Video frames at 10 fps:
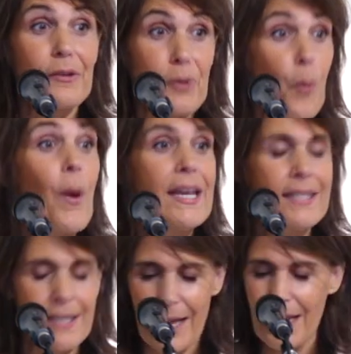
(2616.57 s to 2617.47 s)

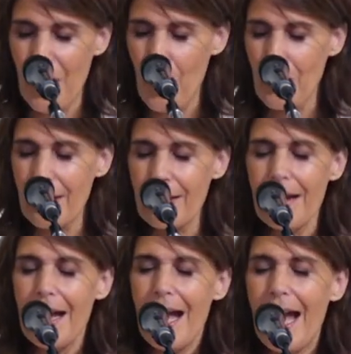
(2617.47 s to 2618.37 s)
wait any longer,
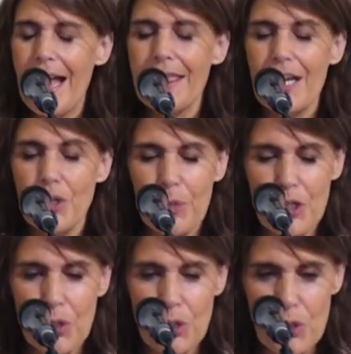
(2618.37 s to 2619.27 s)
and that we
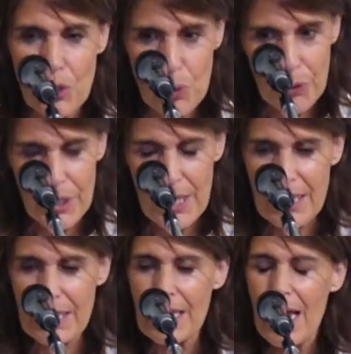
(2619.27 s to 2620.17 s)
should do
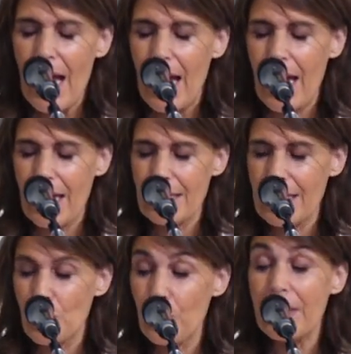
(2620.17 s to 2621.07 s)
things, and
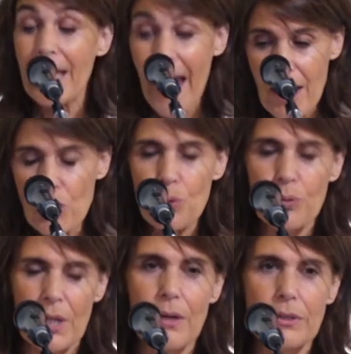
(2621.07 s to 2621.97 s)
that we can
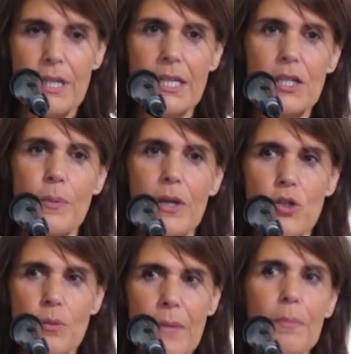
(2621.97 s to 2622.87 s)
do now things,
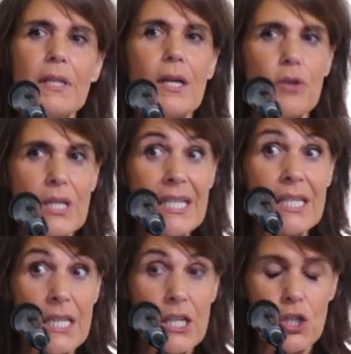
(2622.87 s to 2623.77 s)
because maybe there is
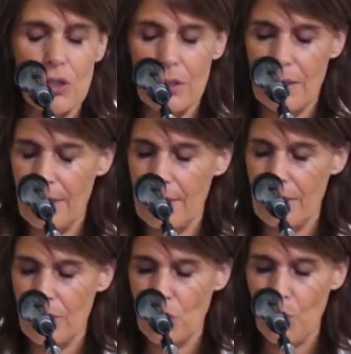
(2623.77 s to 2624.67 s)
a niche
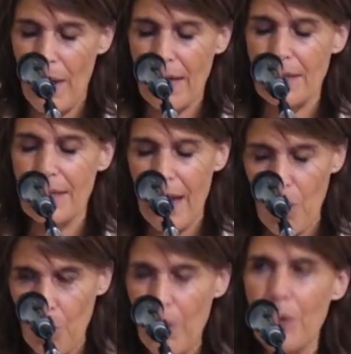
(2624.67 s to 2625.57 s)
to act.
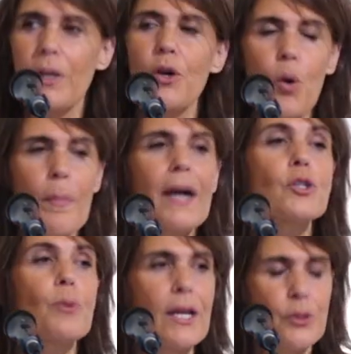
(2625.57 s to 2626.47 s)
Now, when we go
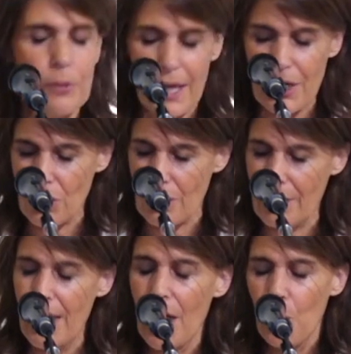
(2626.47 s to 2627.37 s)
back to
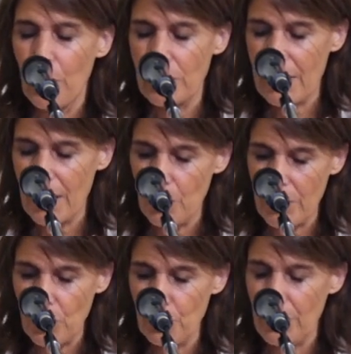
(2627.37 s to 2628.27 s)
education, what can
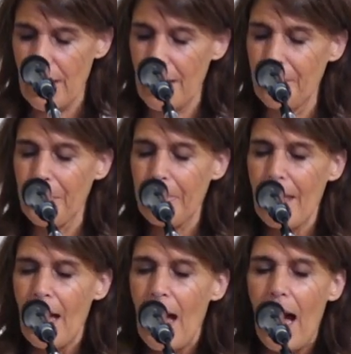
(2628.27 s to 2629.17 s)
we do there?
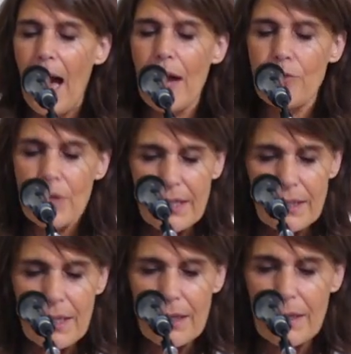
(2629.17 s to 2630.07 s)
I really
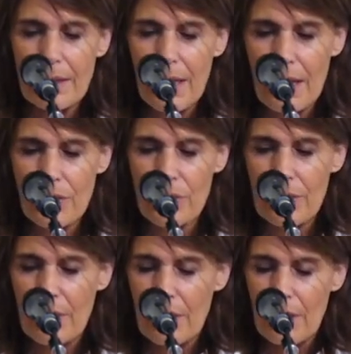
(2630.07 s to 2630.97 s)
think that